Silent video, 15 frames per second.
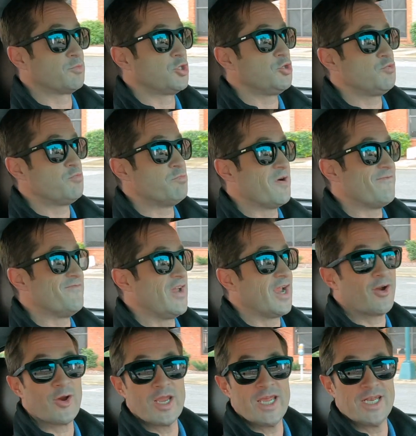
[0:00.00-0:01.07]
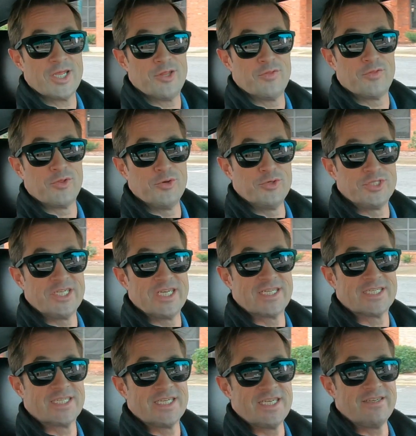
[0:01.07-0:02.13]
to Bavarian
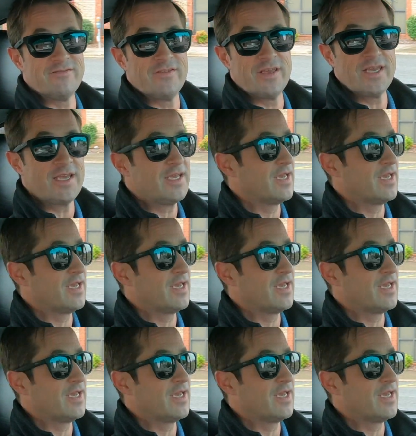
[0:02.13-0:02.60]
Enthusiast TV.